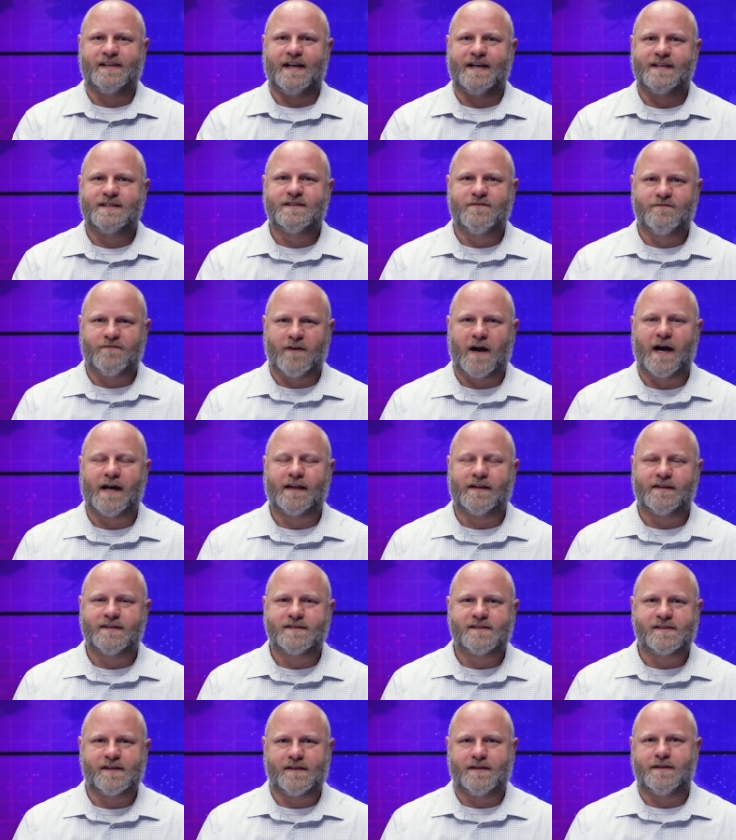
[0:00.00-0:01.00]
led to
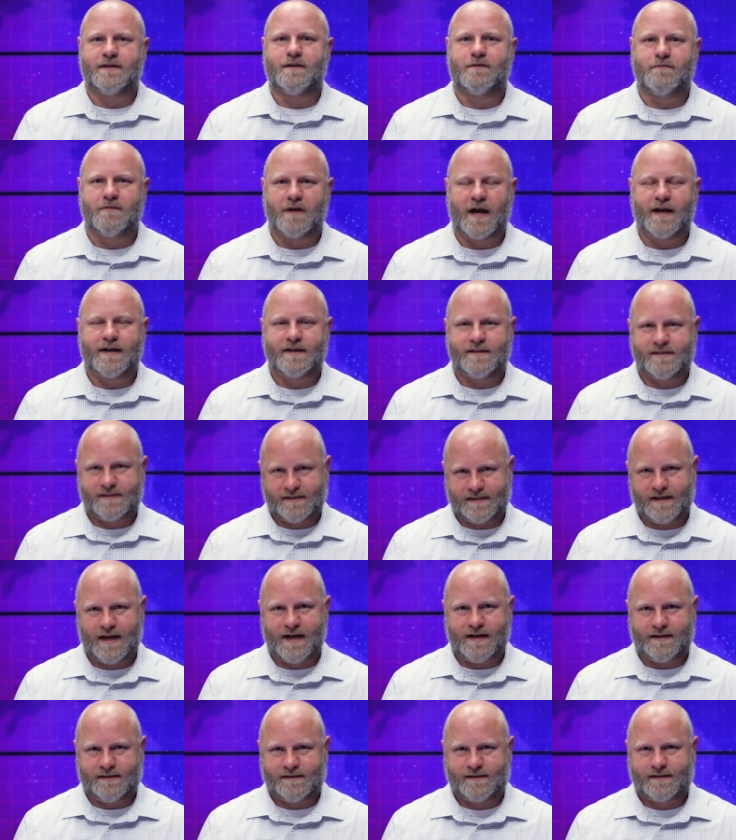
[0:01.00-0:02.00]
violence in the United
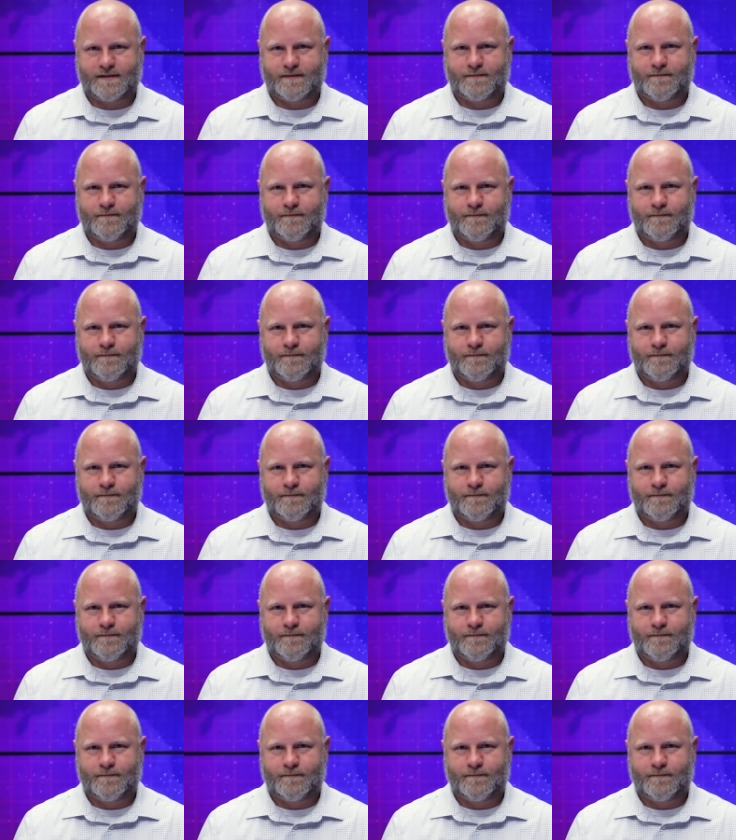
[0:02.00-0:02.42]
States.